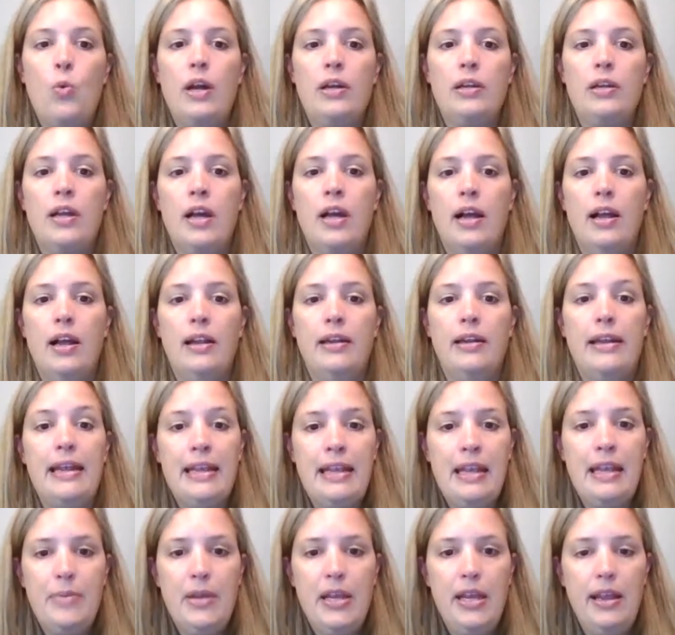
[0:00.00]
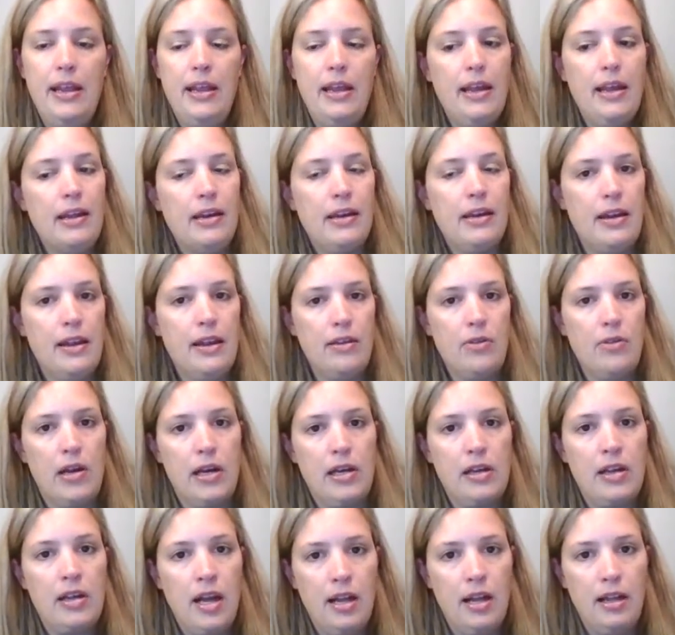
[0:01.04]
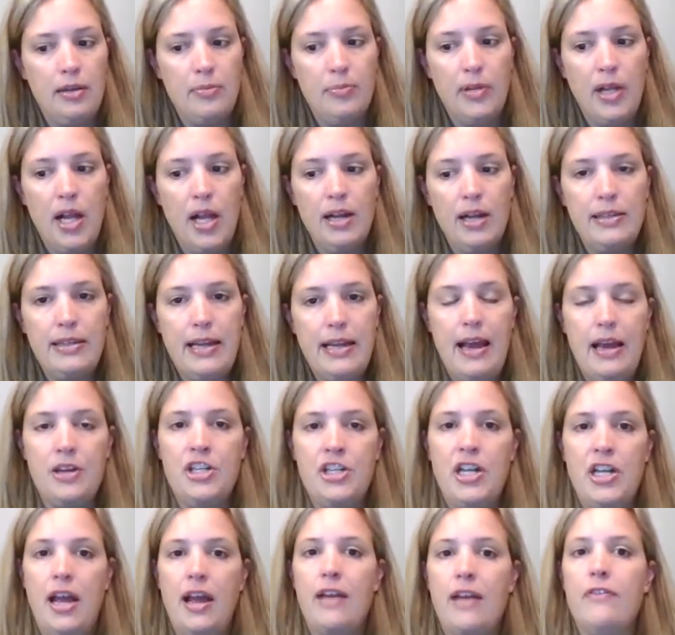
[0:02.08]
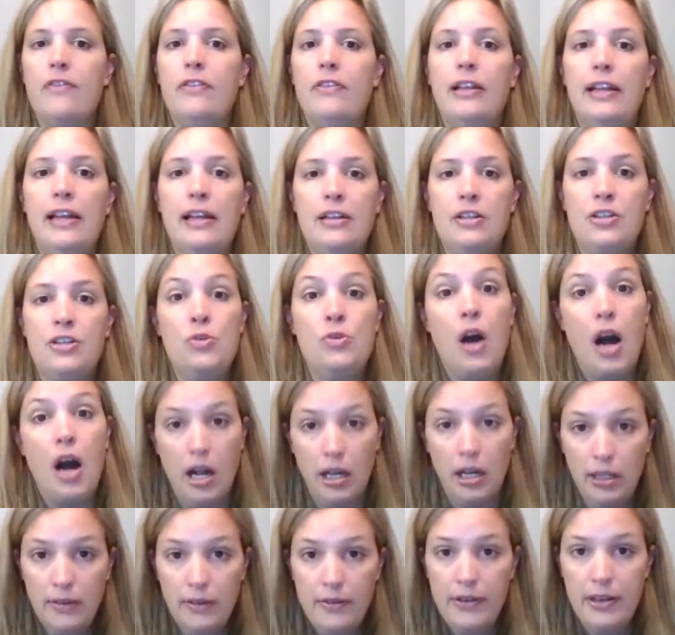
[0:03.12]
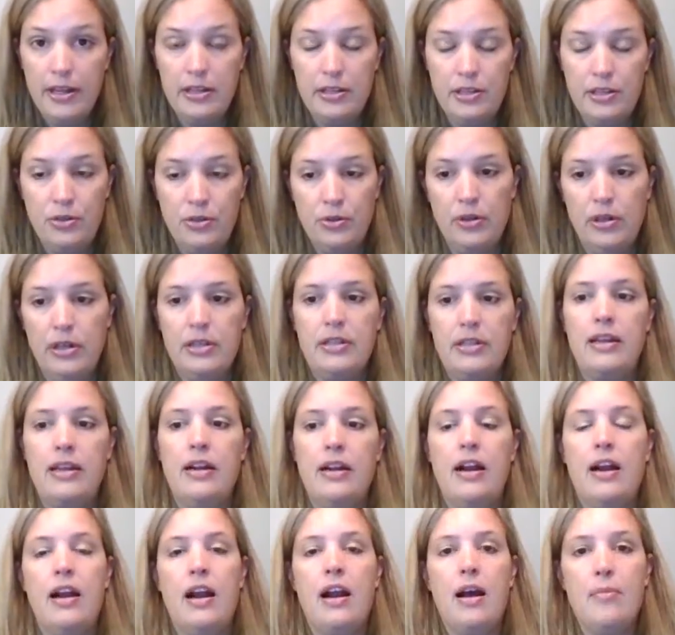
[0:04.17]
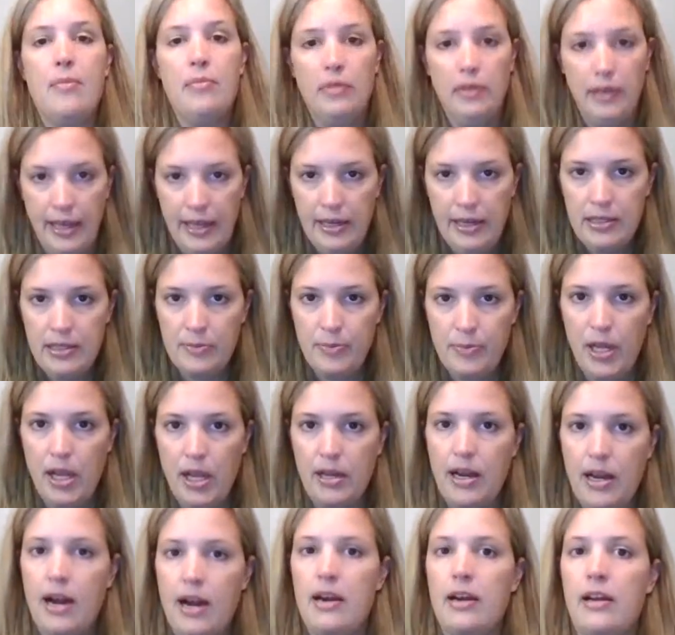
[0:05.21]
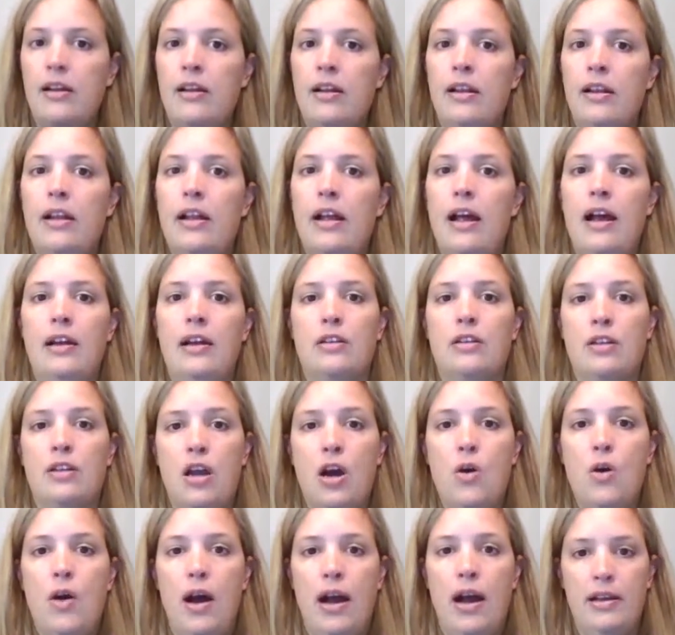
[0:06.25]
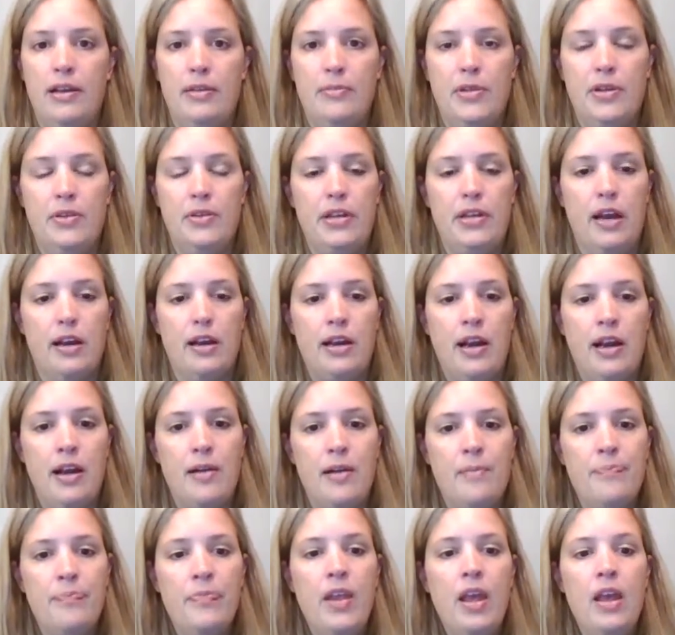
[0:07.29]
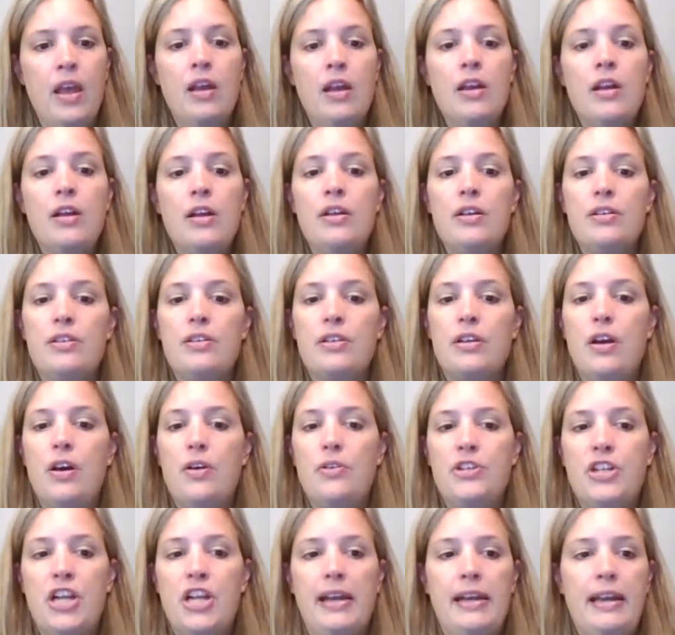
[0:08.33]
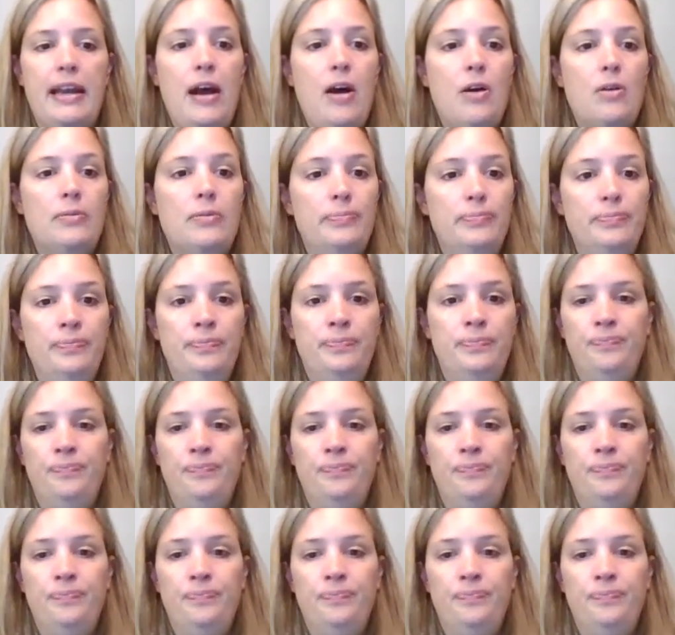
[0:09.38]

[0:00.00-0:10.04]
one called Inkybee and another one called Blogdash. I've linked to all of these tools on our latest blog article on goimu.com. So check it out.